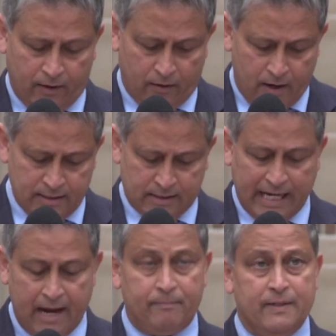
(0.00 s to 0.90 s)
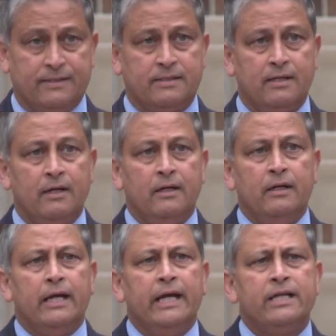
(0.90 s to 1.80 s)
across campus,
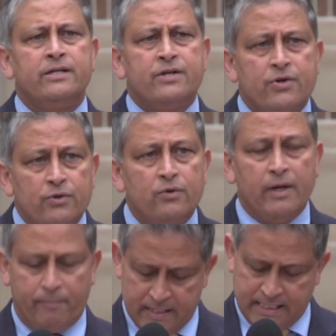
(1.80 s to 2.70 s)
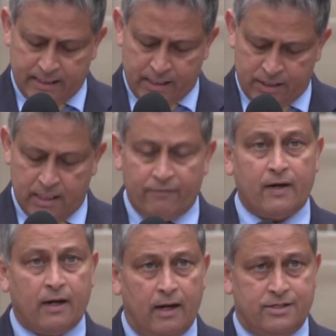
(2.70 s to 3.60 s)
a true representation of
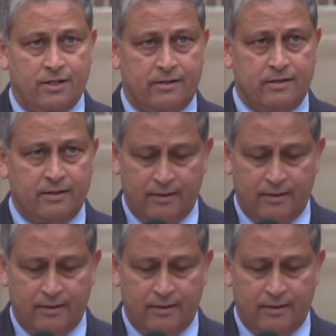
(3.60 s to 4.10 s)
our culture.